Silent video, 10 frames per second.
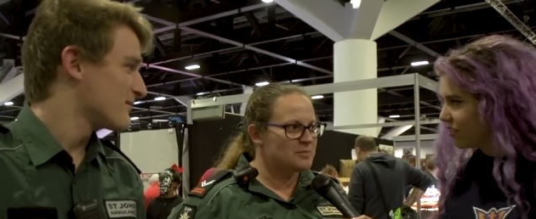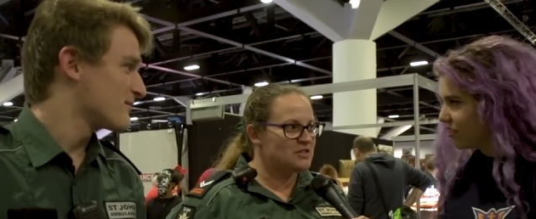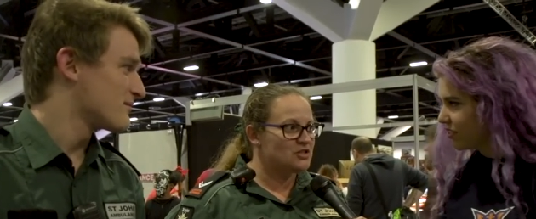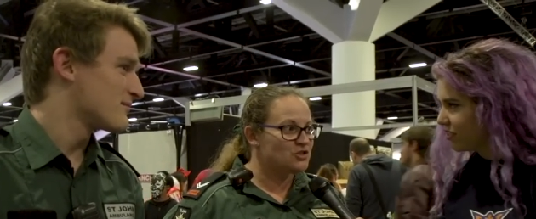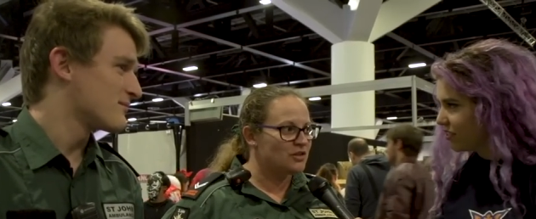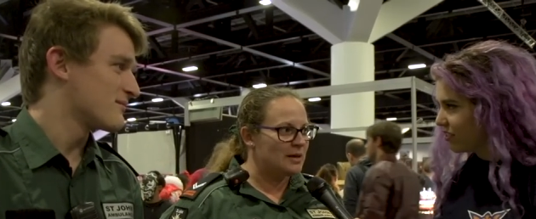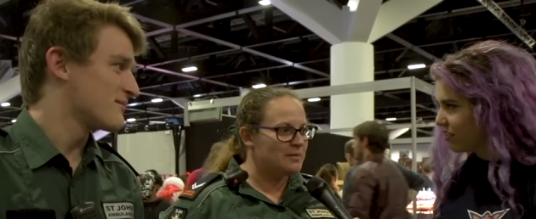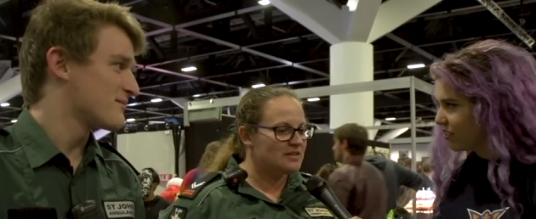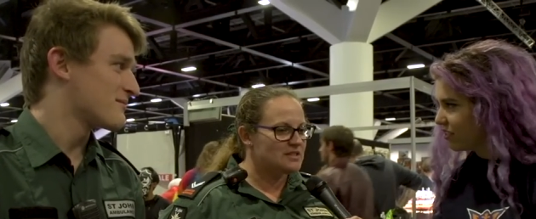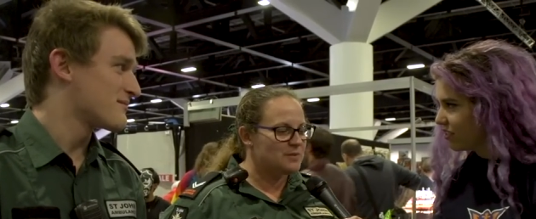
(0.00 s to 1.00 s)
Speaker 1: up as St John
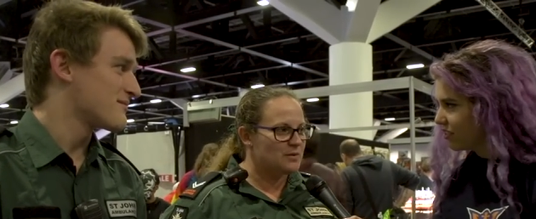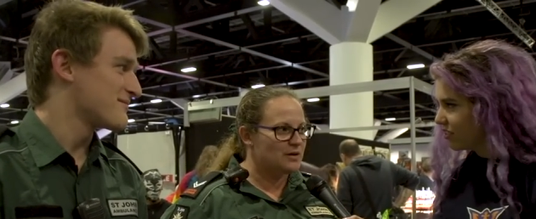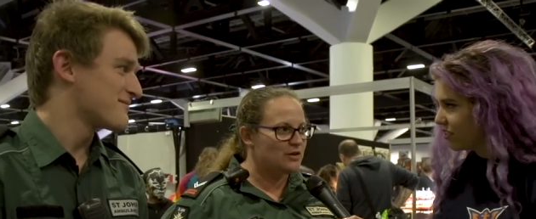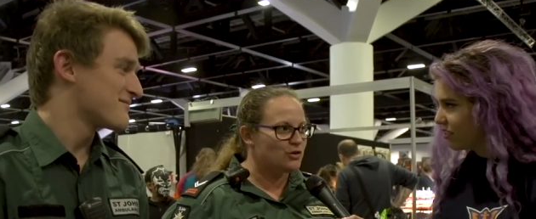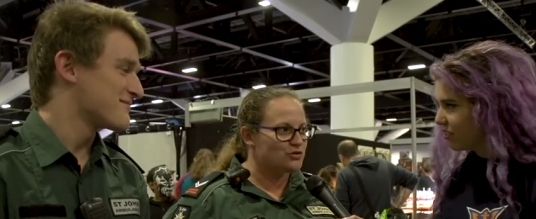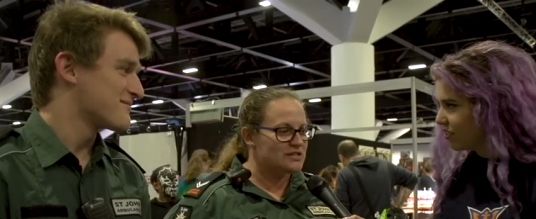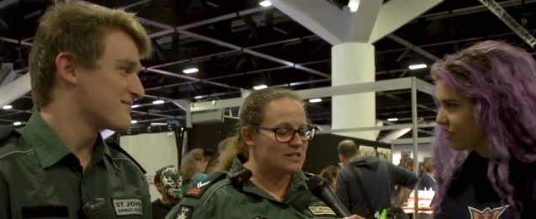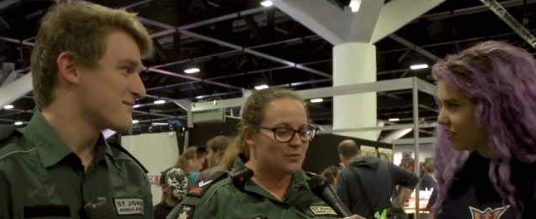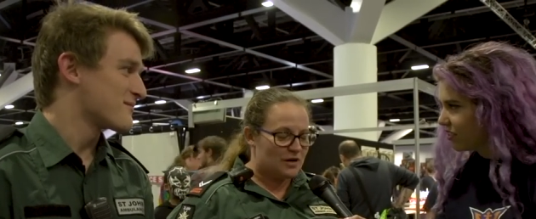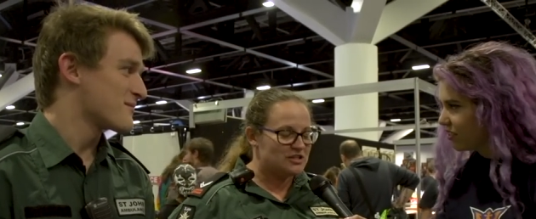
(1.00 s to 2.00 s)
Ambulance, but we're not dressed
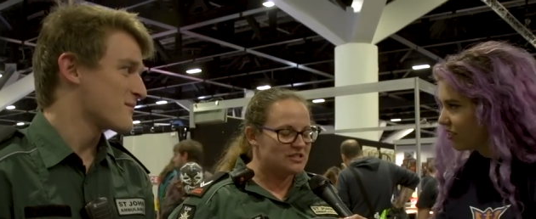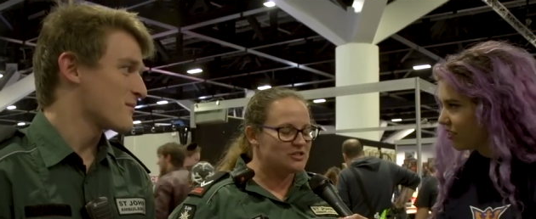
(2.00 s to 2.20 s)
up. We're actually